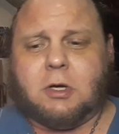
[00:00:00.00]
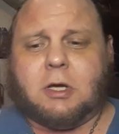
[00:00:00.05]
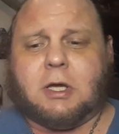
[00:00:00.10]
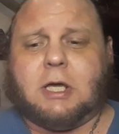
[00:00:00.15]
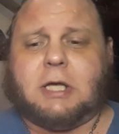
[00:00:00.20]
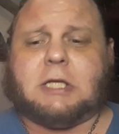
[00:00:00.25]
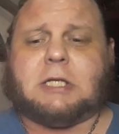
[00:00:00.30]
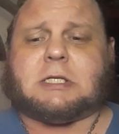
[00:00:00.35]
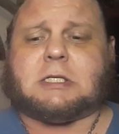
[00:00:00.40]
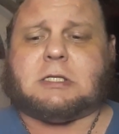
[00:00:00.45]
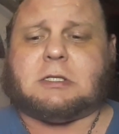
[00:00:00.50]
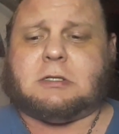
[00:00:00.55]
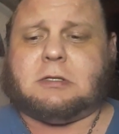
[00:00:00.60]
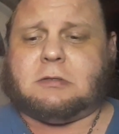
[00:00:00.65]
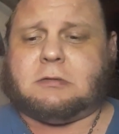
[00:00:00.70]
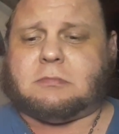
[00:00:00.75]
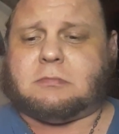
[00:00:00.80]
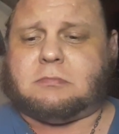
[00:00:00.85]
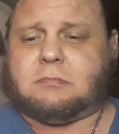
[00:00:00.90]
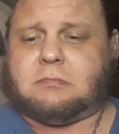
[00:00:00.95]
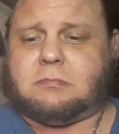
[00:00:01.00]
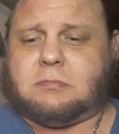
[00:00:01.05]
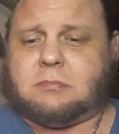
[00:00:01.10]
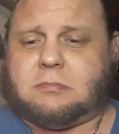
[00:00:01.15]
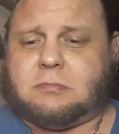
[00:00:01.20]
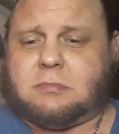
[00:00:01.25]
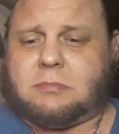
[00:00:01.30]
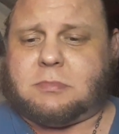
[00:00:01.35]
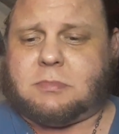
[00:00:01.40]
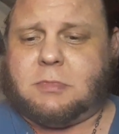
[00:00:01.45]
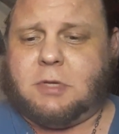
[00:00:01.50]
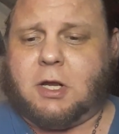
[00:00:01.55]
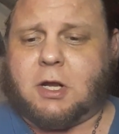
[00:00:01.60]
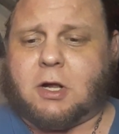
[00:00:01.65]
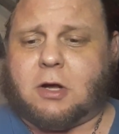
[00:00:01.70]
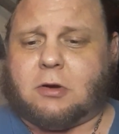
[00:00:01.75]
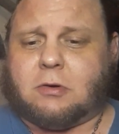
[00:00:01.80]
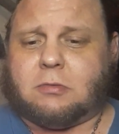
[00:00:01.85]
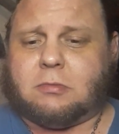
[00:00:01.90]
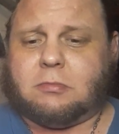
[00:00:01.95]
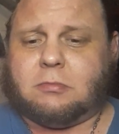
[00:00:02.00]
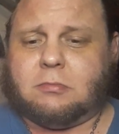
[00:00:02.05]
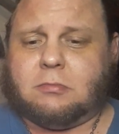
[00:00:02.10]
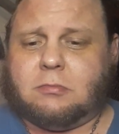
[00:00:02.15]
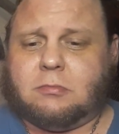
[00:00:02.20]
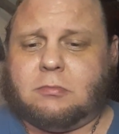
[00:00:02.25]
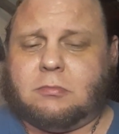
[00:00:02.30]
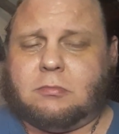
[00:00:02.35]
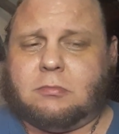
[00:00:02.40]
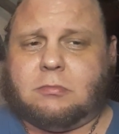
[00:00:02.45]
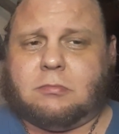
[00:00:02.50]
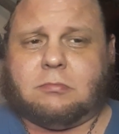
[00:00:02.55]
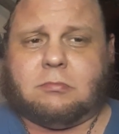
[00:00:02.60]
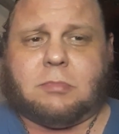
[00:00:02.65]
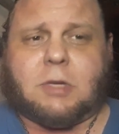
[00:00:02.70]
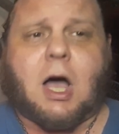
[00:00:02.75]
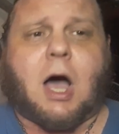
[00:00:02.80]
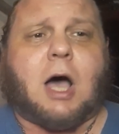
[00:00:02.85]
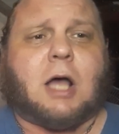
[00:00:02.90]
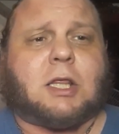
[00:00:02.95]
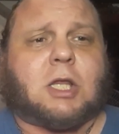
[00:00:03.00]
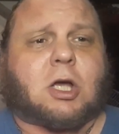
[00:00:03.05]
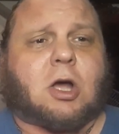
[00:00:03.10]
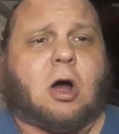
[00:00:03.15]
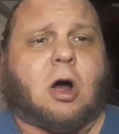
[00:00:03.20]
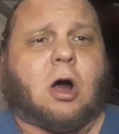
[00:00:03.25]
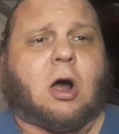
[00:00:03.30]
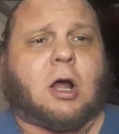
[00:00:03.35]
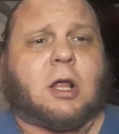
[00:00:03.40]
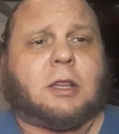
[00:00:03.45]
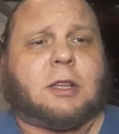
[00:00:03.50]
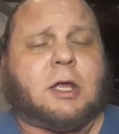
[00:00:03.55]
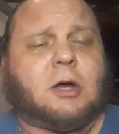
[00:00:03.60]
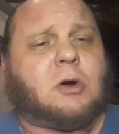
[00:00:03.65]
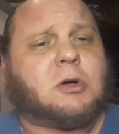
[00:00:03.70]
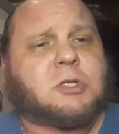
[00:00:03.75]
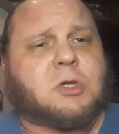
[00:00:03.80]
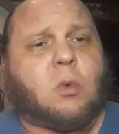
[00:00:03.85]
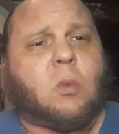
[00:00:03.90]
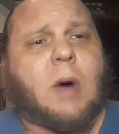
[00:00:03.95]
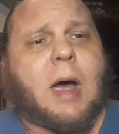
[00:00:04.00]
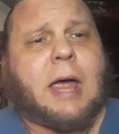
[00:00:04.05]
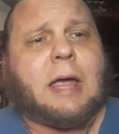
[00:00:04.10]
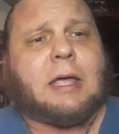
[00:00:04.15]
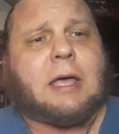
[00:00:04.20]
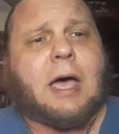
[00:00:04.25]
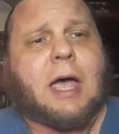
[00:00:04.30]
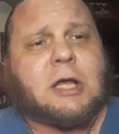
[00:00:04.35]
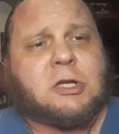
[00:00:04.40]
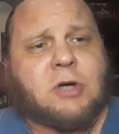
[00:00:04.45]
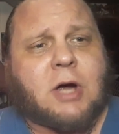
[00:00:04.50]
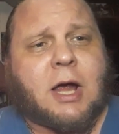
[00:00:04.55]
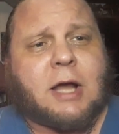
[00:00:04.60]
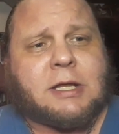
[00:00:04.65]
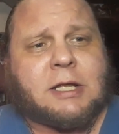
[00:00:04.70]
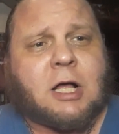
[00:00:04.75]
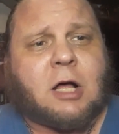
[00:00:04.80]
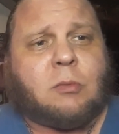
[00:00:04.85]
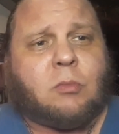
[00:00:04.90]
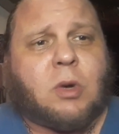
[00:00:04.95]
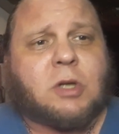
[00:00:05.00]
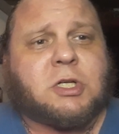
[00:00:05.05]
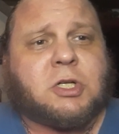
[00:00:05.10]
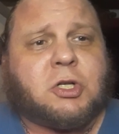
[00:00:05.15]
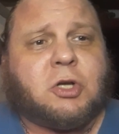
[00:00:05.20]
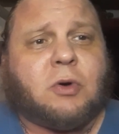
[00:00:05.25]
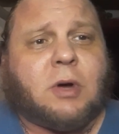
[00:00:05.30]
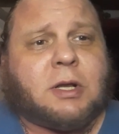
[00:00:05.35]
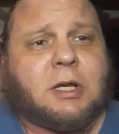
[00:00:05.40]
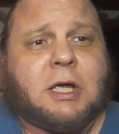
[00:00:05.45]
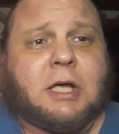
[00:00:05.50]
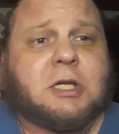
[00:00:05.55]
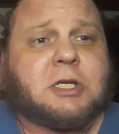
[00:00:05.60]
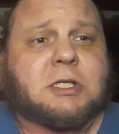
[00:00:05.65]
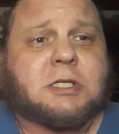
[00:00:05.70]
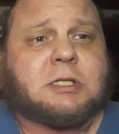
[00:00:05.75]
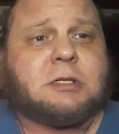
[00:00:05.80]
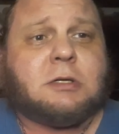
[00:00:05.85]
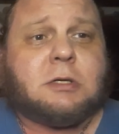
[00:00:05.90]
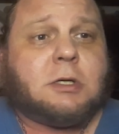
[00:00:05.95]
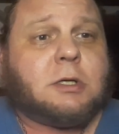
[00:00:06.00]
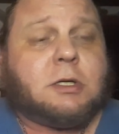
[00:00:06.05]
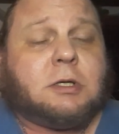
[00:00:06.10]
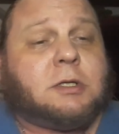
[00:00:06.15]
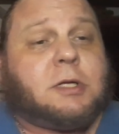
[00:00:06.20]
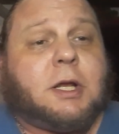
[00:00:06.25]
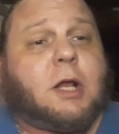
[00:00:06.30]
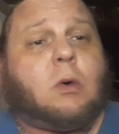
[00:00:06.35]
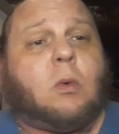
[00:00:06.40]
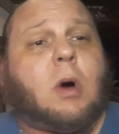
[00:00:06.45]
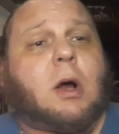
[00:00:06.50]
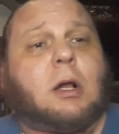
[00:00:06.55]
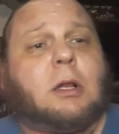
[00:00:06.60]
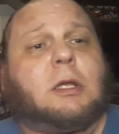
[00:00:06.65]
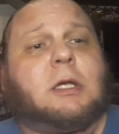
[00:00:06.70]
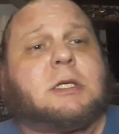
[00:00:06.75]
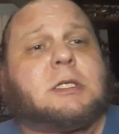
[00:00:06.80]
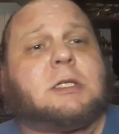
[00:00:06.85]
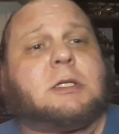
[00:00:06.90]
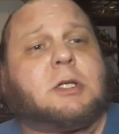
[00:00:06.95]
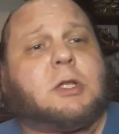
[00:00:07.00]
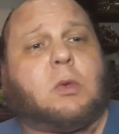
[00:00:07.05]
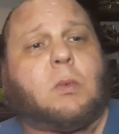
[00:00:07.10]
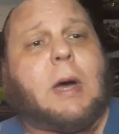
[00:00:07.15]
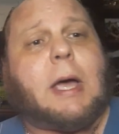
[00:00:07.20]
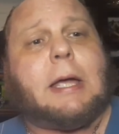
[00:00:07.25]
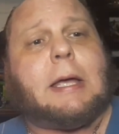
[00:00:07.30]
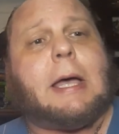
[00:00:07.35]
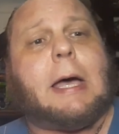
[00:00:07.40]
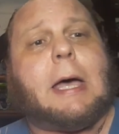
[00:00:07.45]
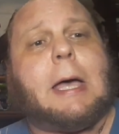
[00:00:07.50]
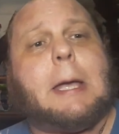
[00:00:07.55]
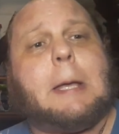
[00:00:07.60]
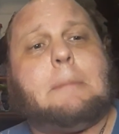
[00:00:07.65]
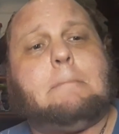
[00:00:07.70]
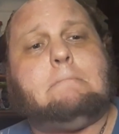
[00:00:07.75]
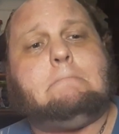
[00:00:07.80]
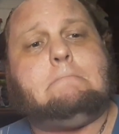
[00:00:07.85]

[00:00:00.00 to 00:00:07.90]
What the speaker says: He just, got in the car and there was a white guy trying to tell him what to do and he just didn't want to listen to the white guy.